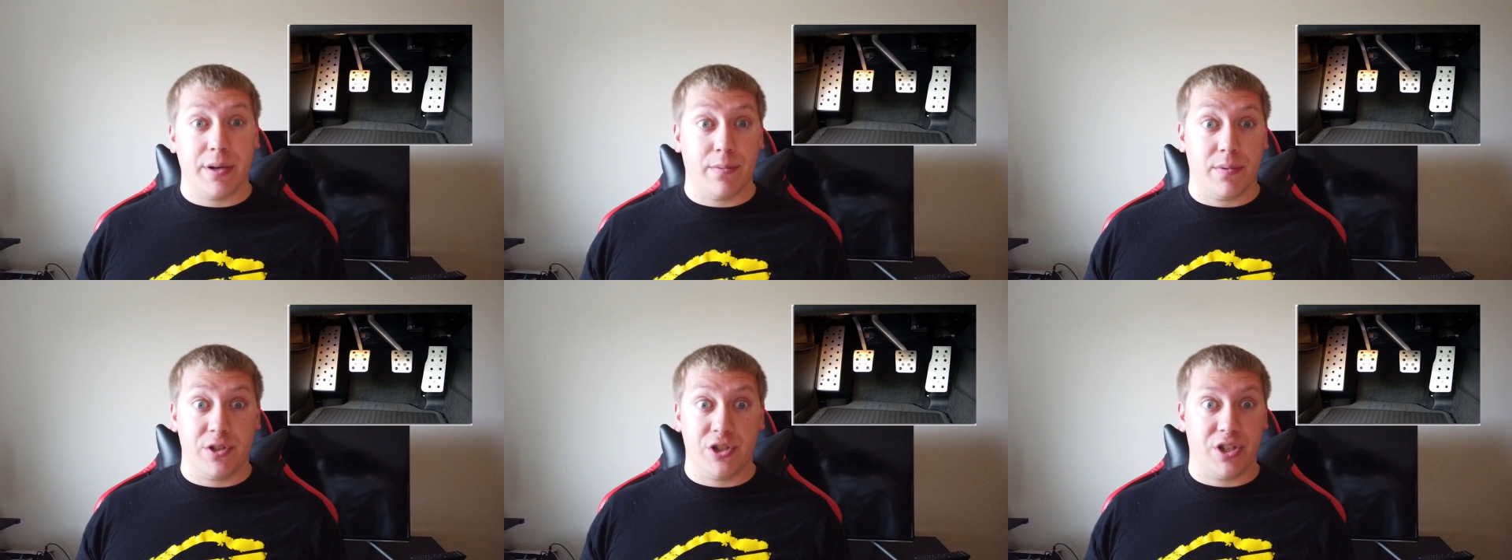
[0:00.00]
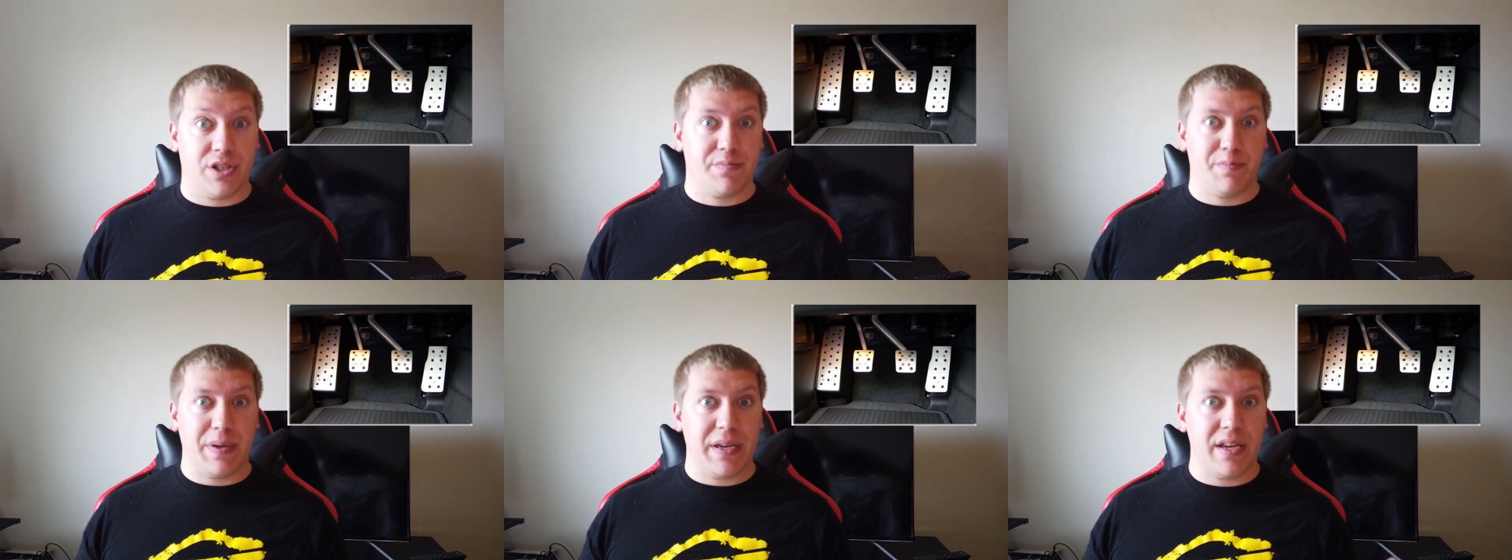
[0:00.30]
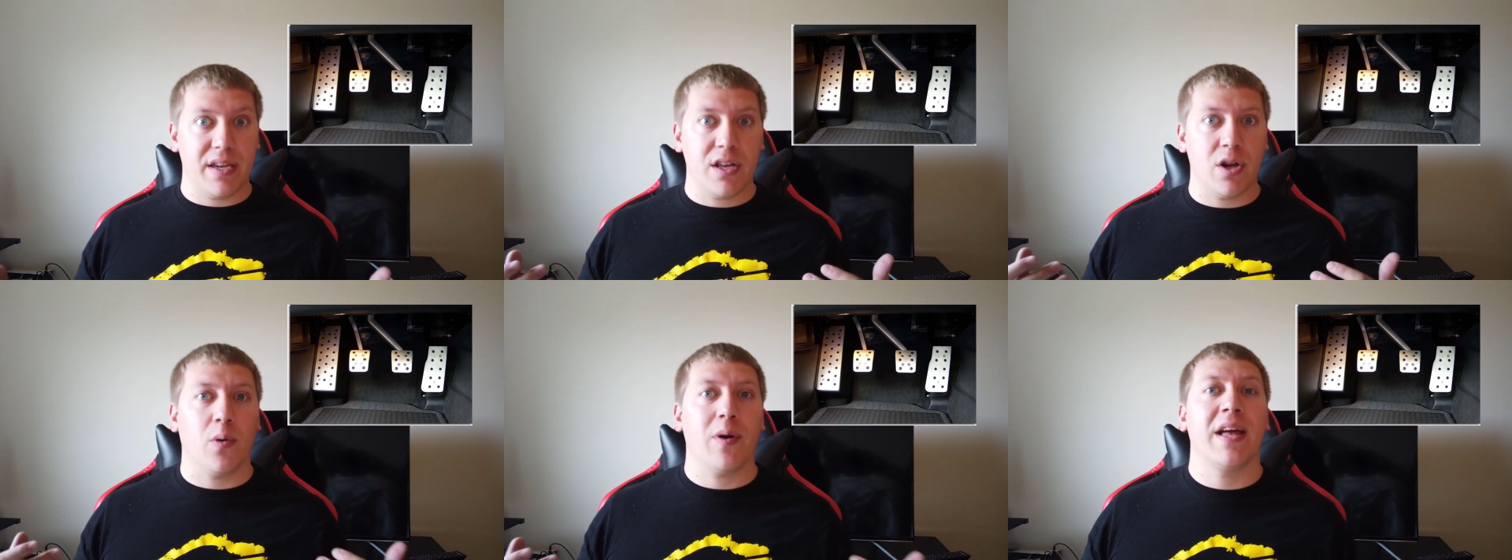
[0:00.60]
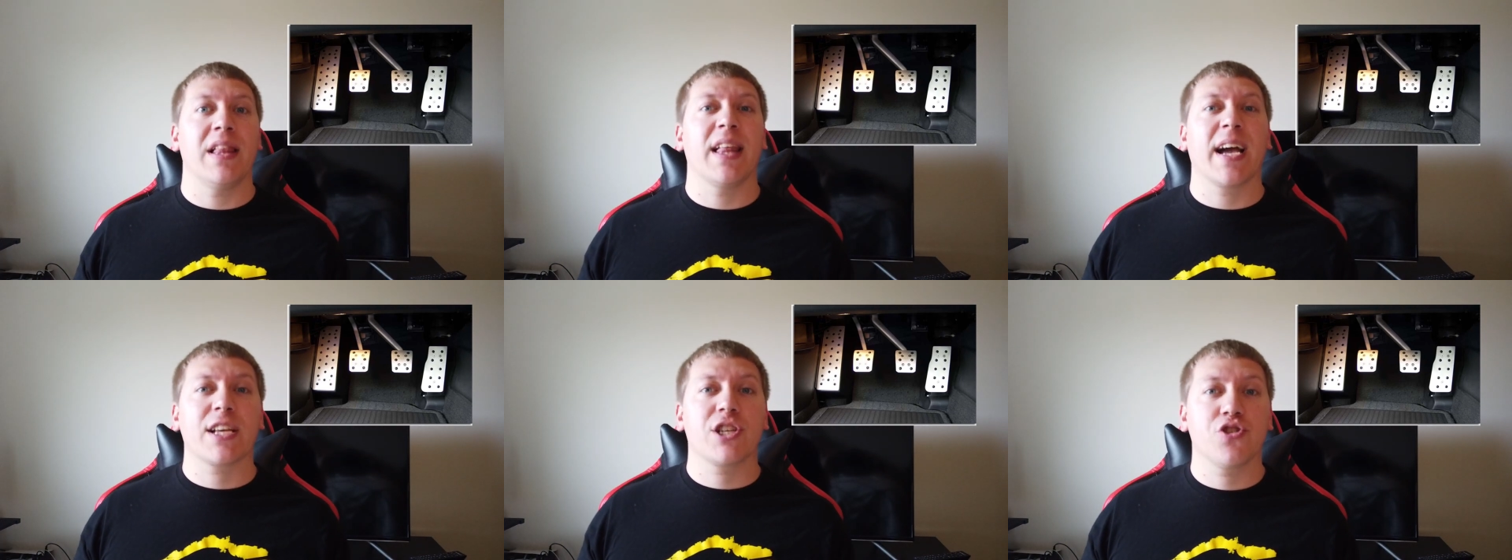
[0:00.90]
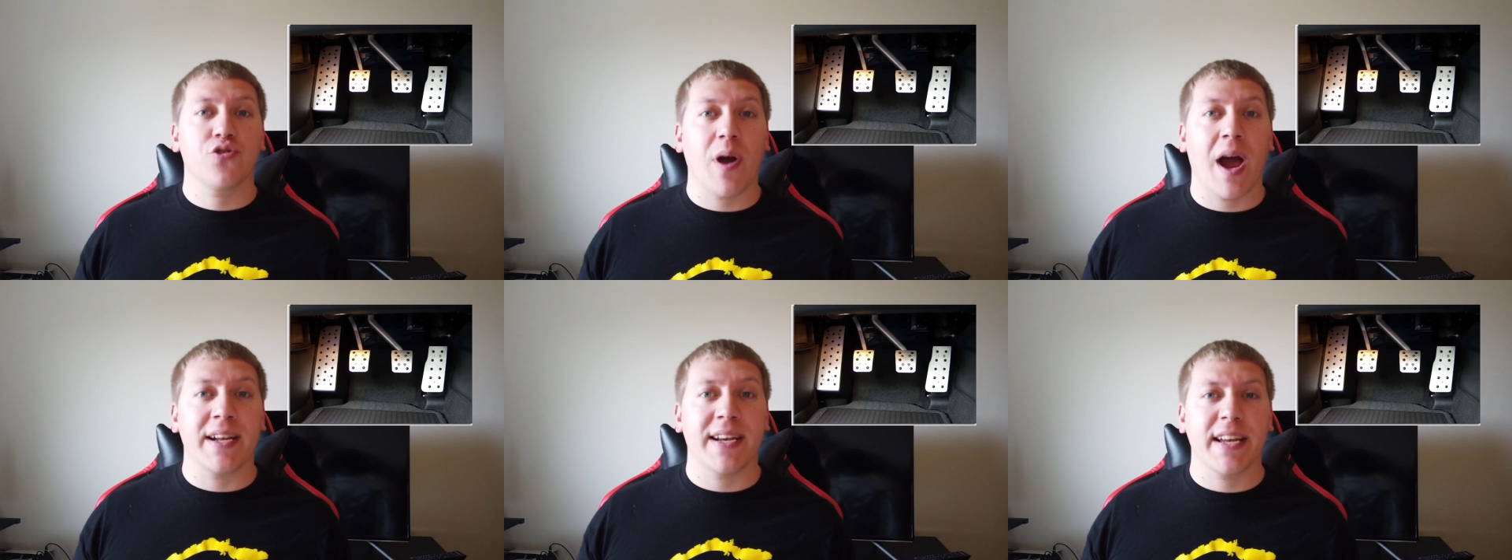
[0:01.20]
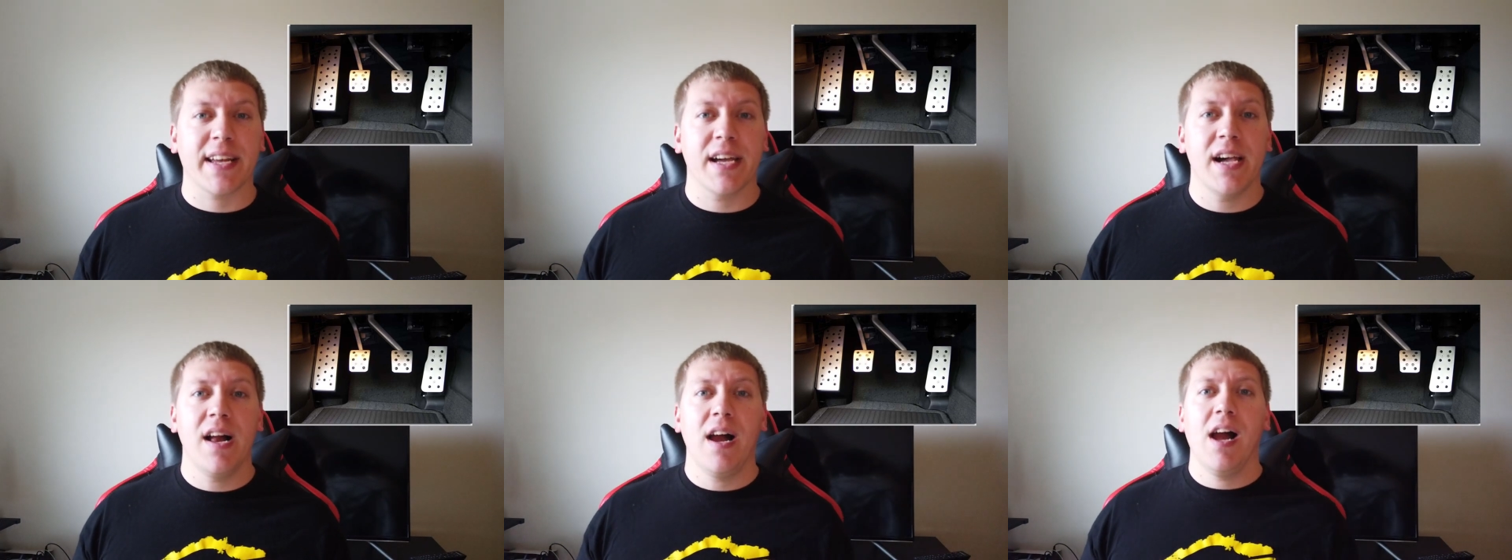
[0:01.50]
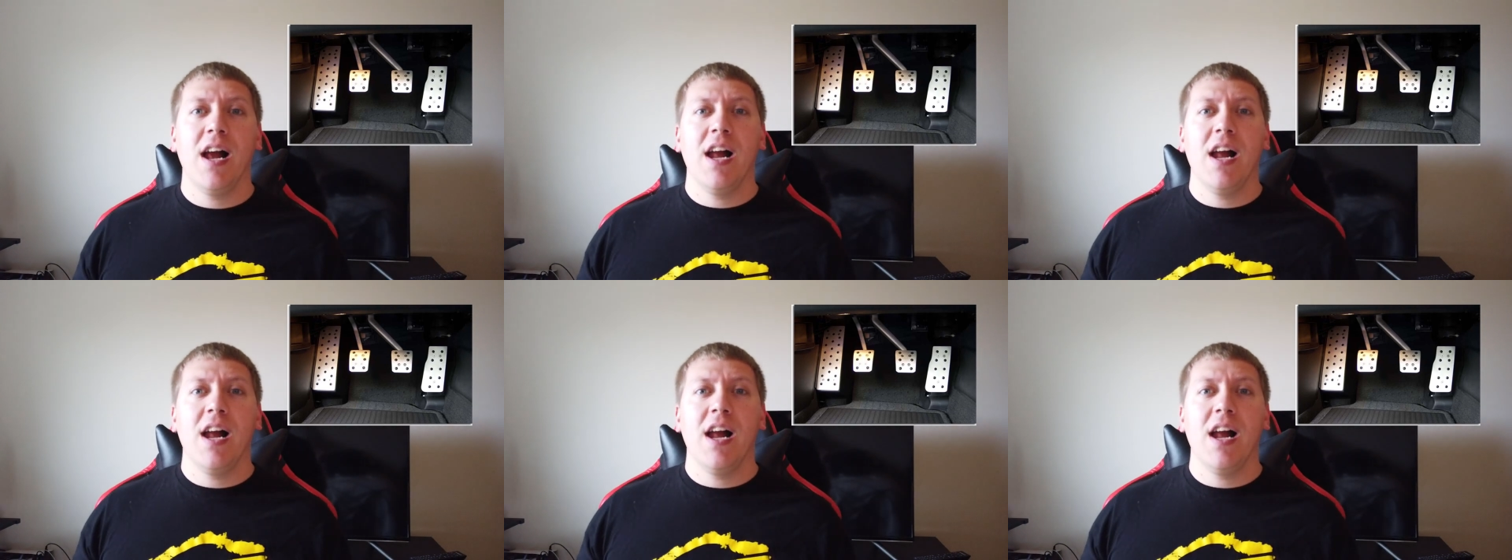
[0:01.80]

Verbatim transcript: It would just be, you know, electronic.